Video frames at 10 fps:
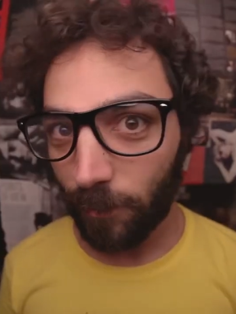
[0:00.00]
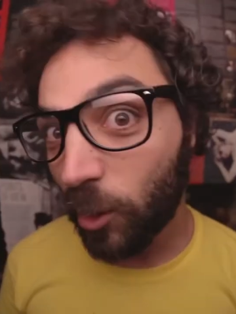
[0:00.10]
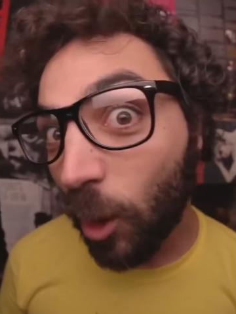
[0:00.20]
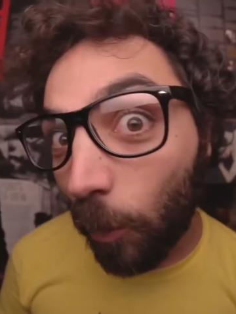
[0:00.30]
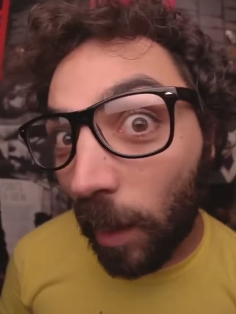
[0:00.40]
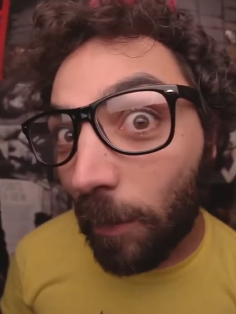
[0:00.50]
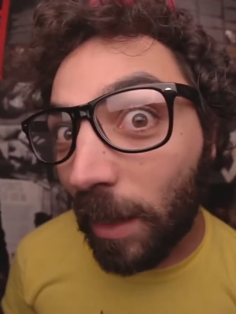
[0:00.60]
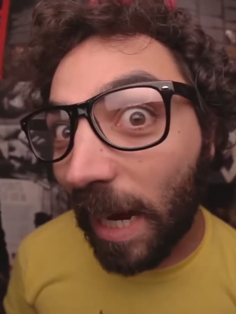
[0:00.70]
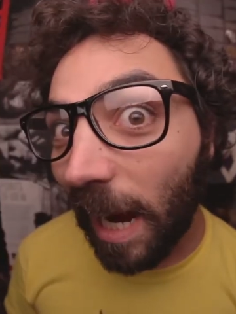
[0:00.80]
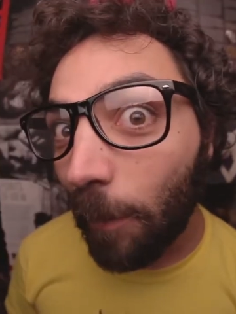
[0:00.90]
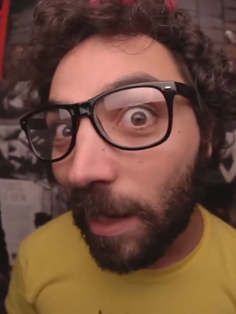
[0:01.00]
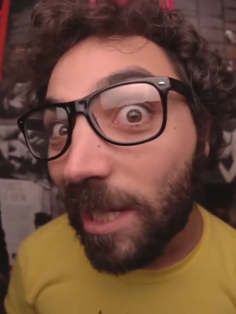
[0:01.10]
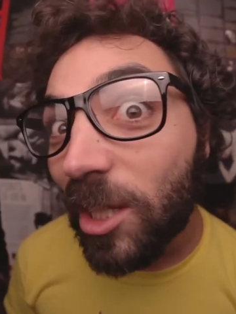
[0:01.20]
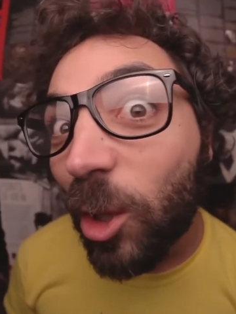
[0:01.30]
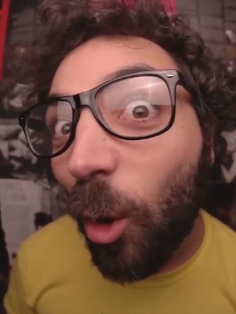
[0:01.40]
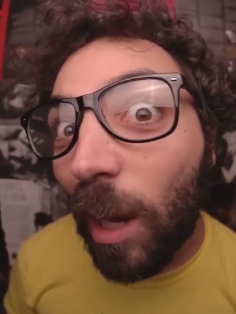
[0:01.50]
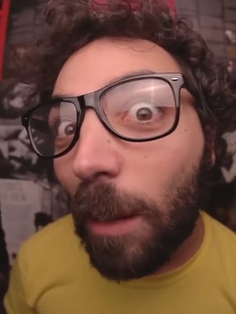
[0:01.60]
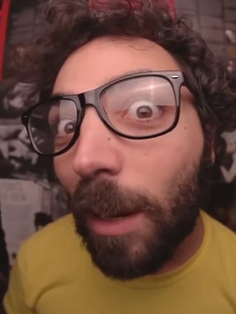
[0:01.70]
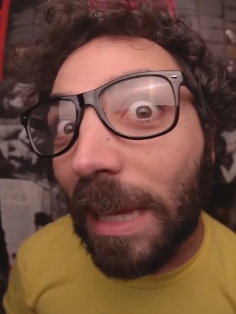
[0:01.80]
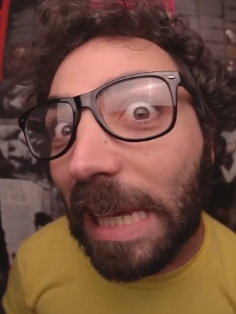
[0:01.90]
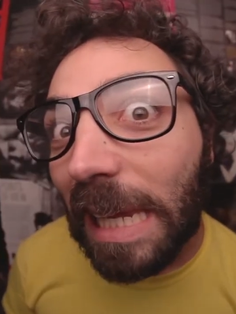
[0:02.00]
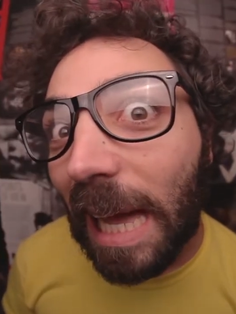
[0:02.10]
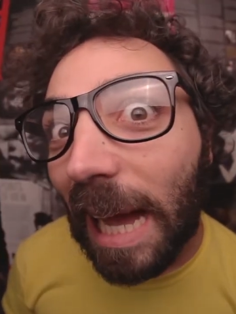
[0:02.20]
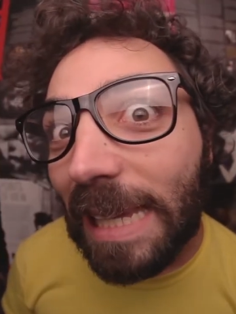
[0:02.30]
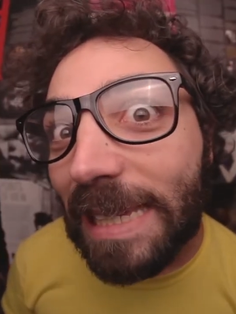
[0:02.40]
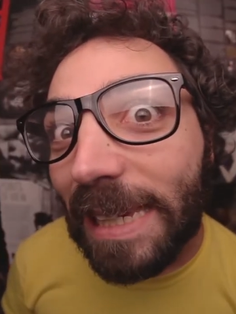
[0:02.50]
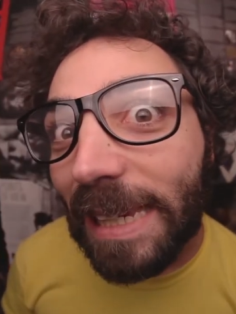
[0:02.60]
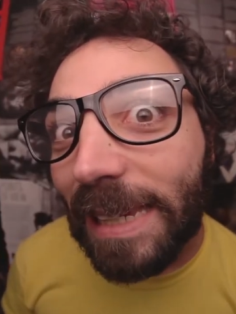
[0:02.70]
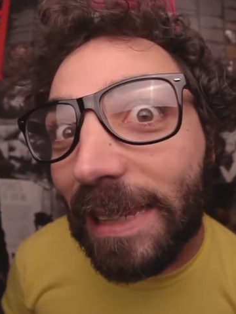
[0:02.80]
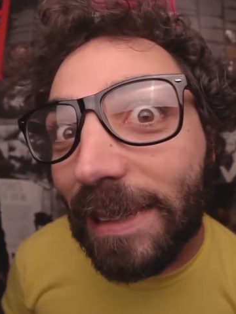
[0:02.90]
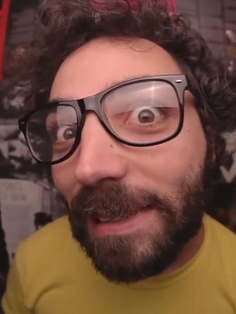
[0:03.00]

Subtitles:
Don't blame the camera, it's all about the lighting.